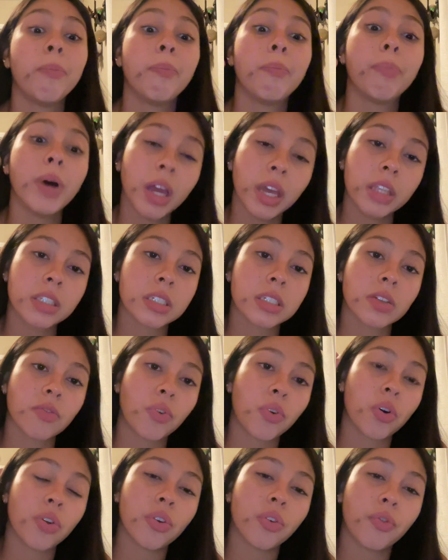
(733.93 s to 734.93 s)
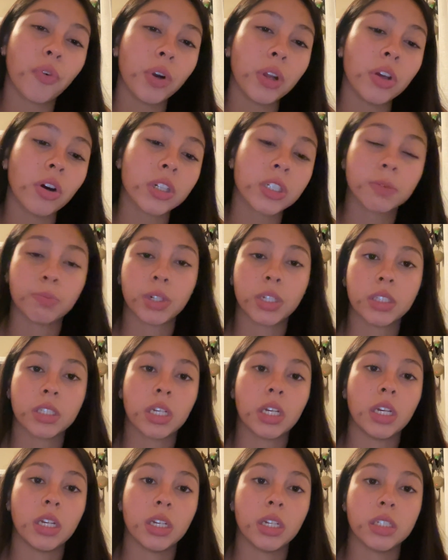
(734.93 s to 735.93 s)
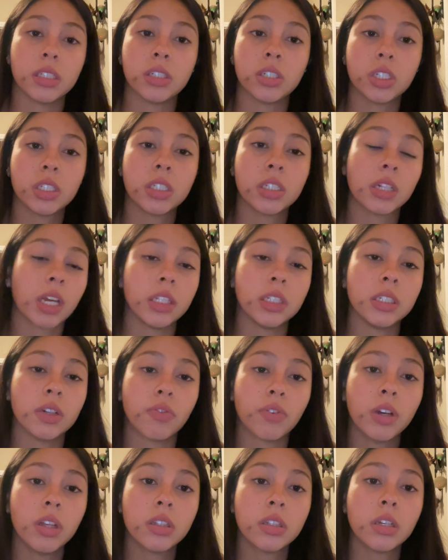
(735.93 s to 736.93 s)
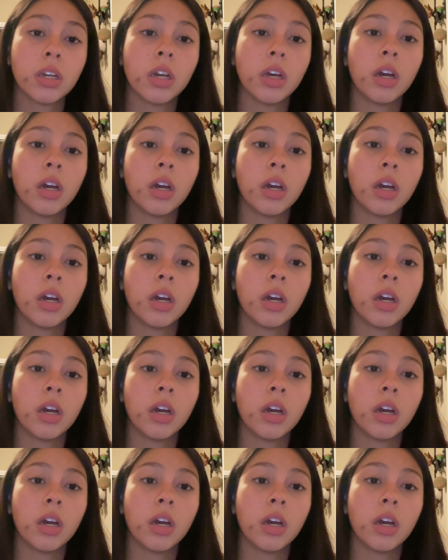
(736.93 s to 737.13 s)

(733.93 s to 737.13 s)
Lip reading: But for the 40-yard sprint, it is just slightly different.